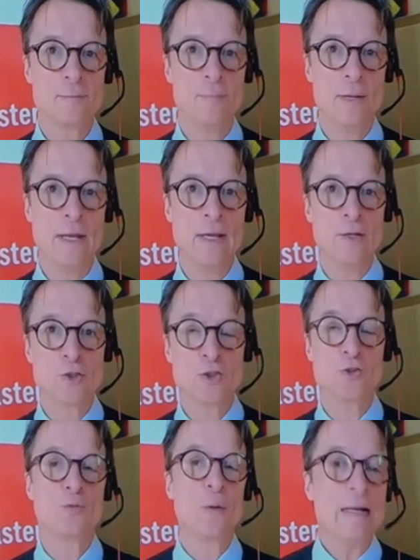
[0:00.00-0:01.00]
being
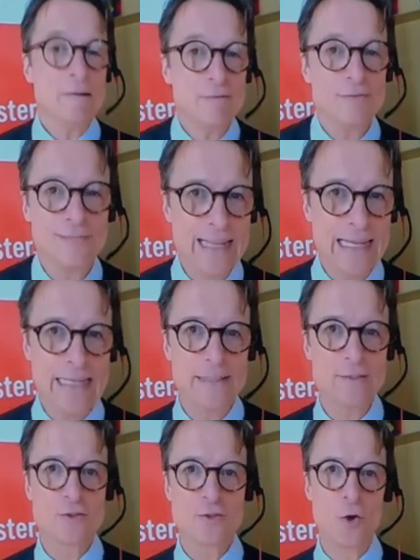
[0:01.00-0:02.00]

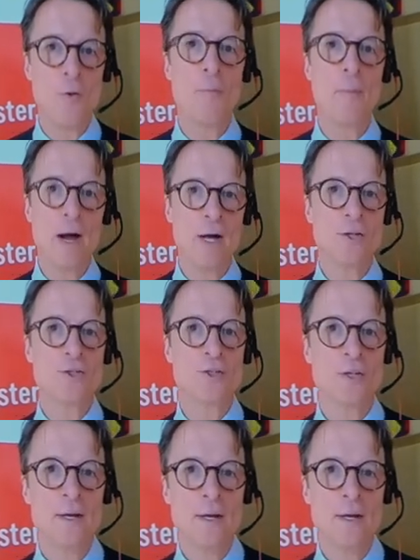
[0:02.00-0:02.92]
shrinkflated so much